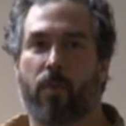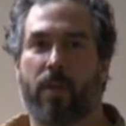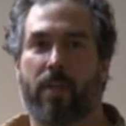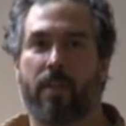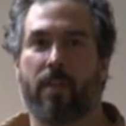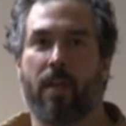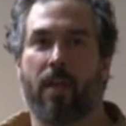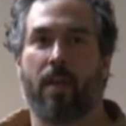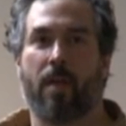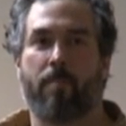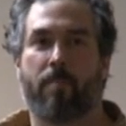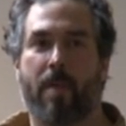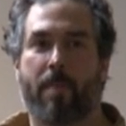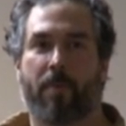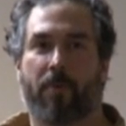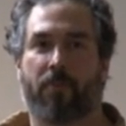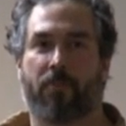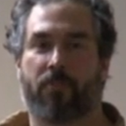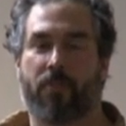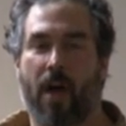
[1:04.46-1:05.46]
is when
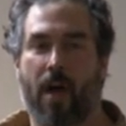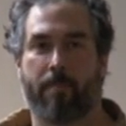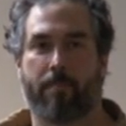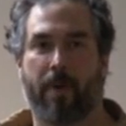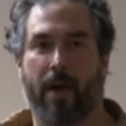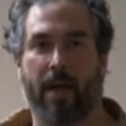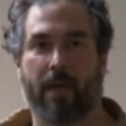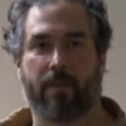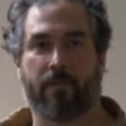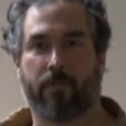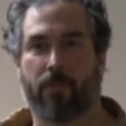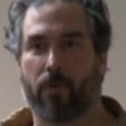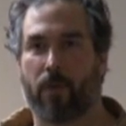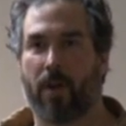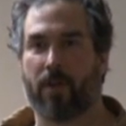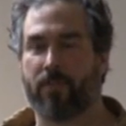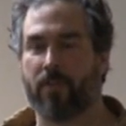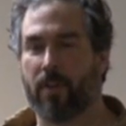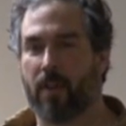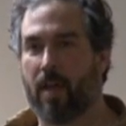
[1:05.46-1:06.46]
people stop buying
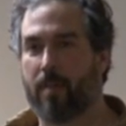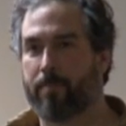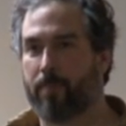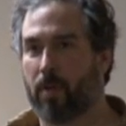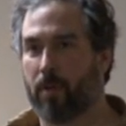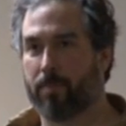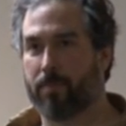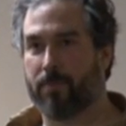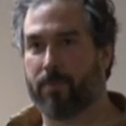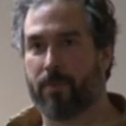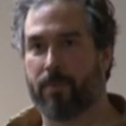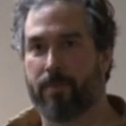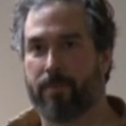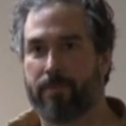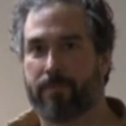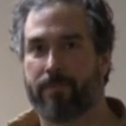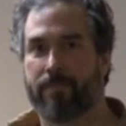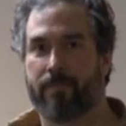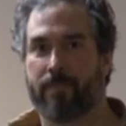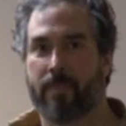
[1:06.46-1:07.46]
fluorescent light
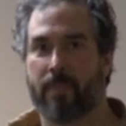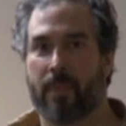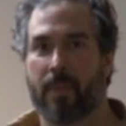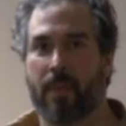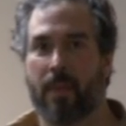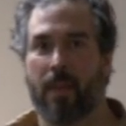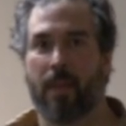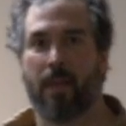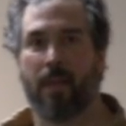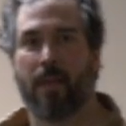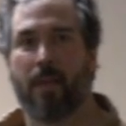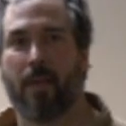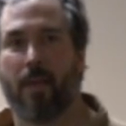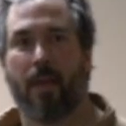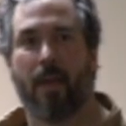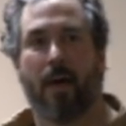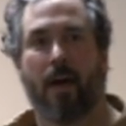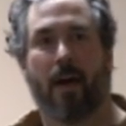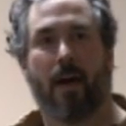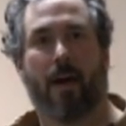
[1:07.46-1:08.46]
bulbs.
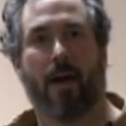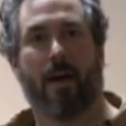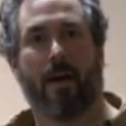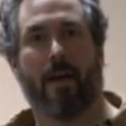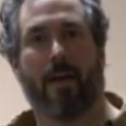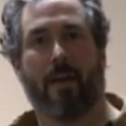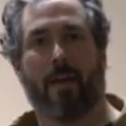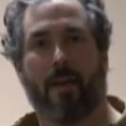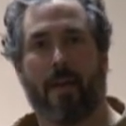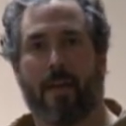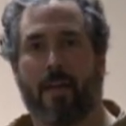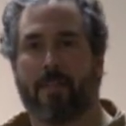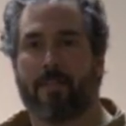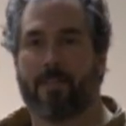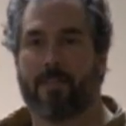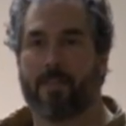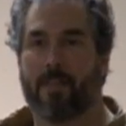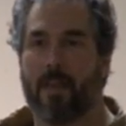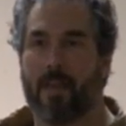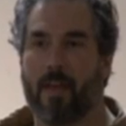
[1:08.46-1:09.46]
Uh,
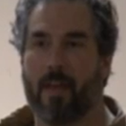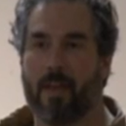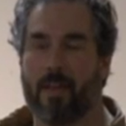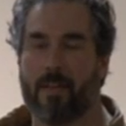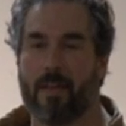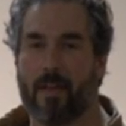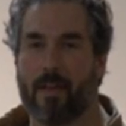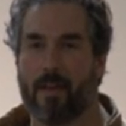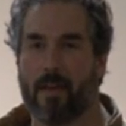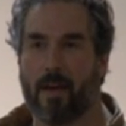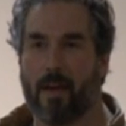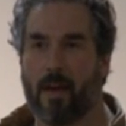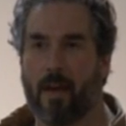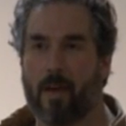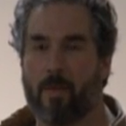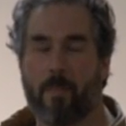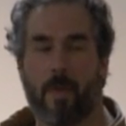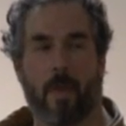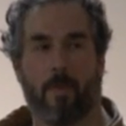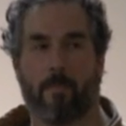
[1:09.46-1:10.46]
it's, and then
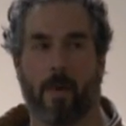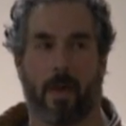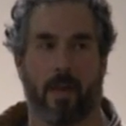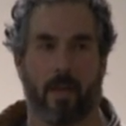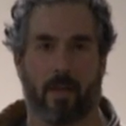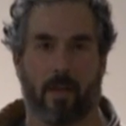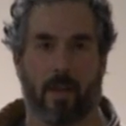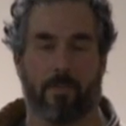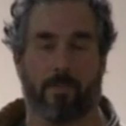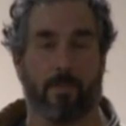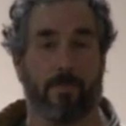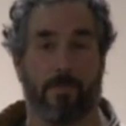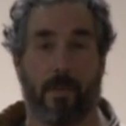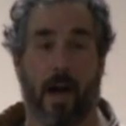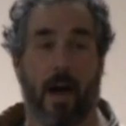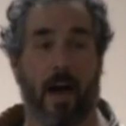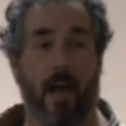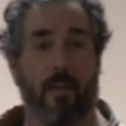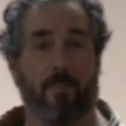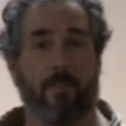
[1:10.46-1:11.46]
uh, about eco
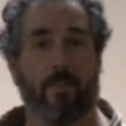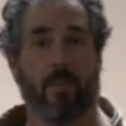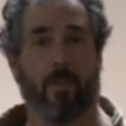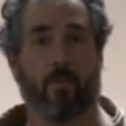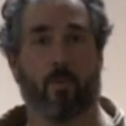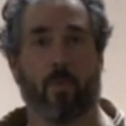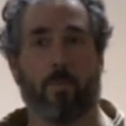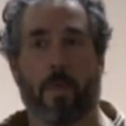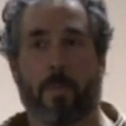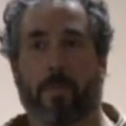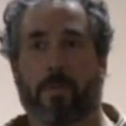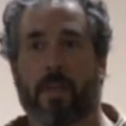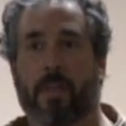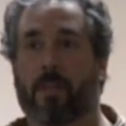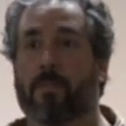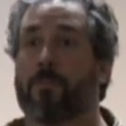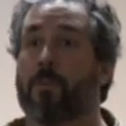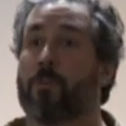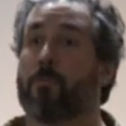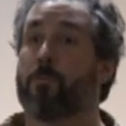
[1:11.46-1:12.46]
level five is when
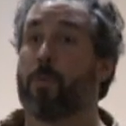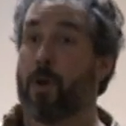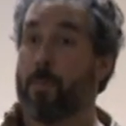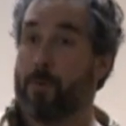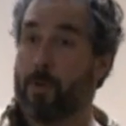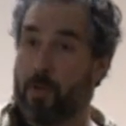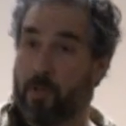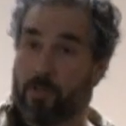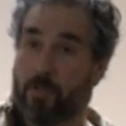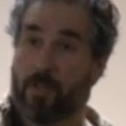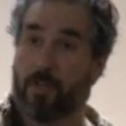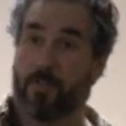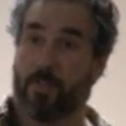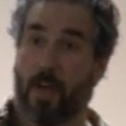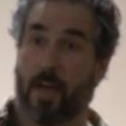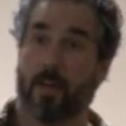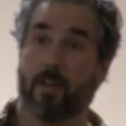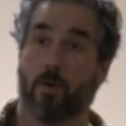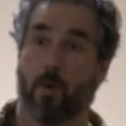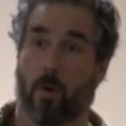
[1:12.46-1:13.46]
people take their first permaculture
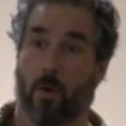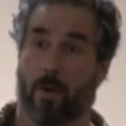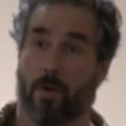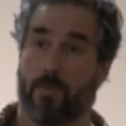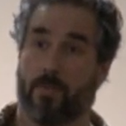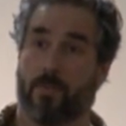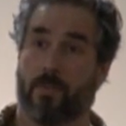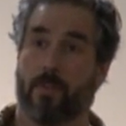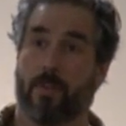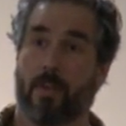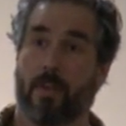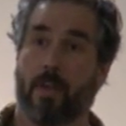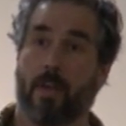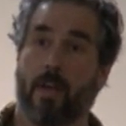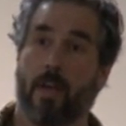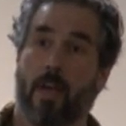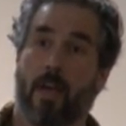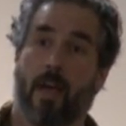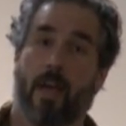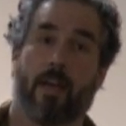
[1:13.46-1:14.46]
design course.
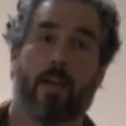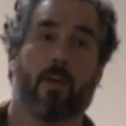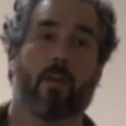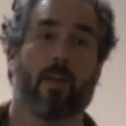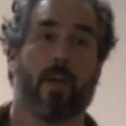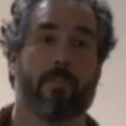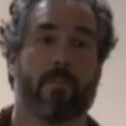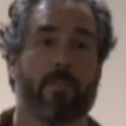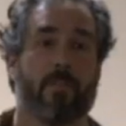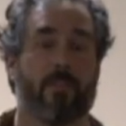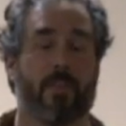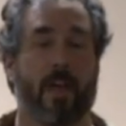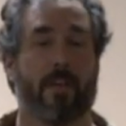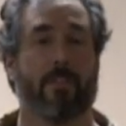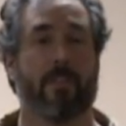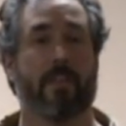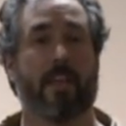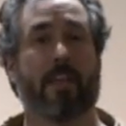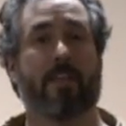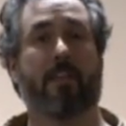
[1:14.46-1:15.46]
At eco level
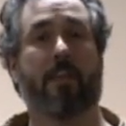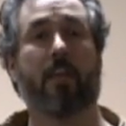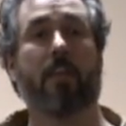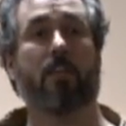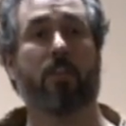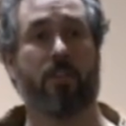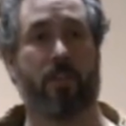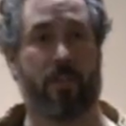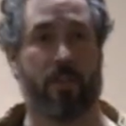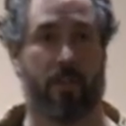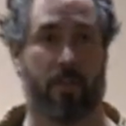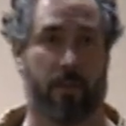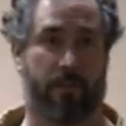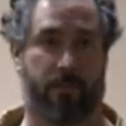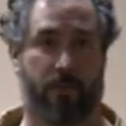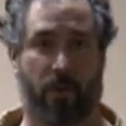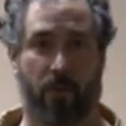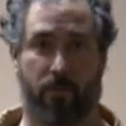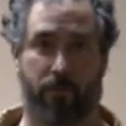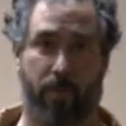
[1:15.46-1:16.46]
seven, they teach
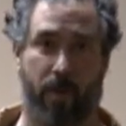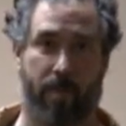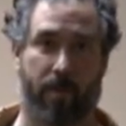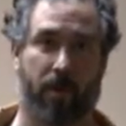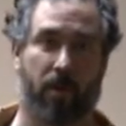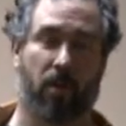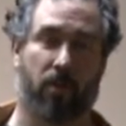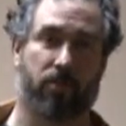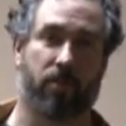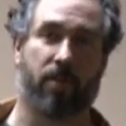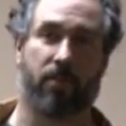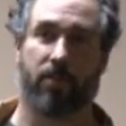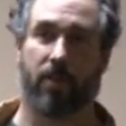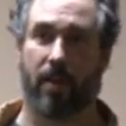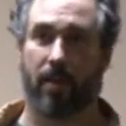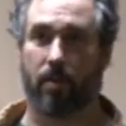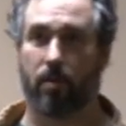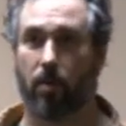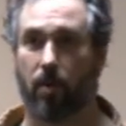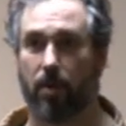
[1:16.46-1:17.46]
their first
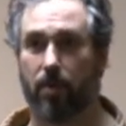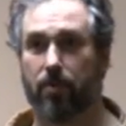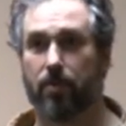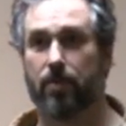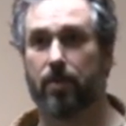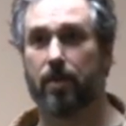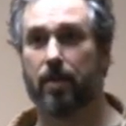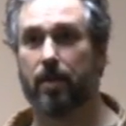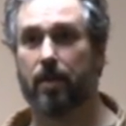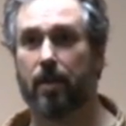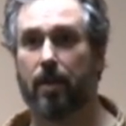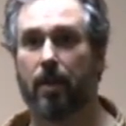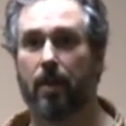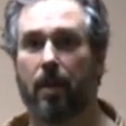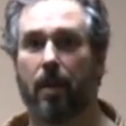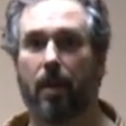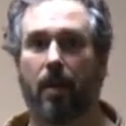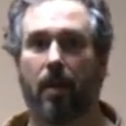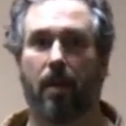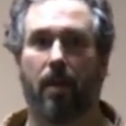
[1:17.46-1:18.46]
permaculture design course.
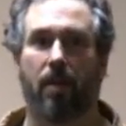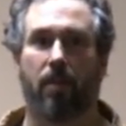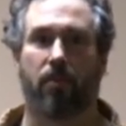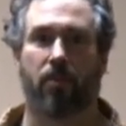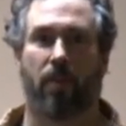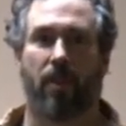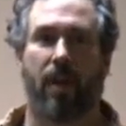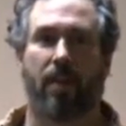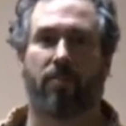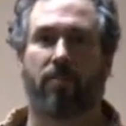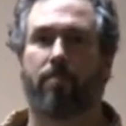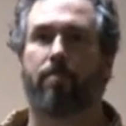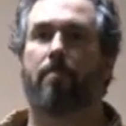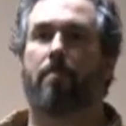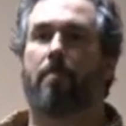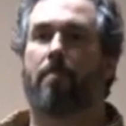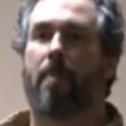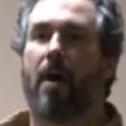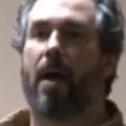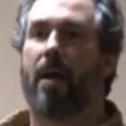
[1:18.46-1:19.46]
So that's
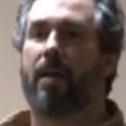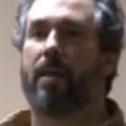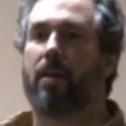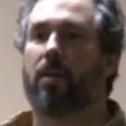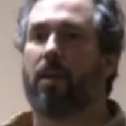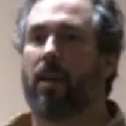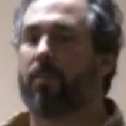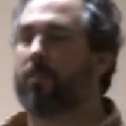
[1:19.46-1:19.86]
my